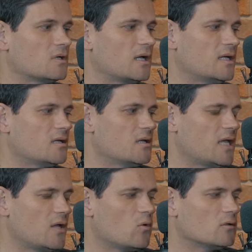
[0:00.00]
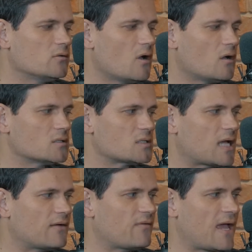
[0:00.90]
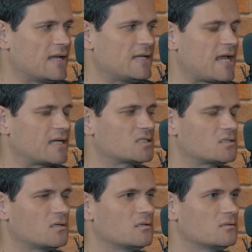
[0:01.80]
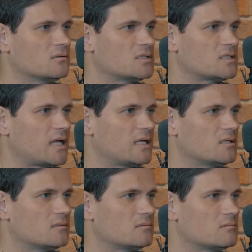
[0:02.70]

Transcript: Right. It will not have any external state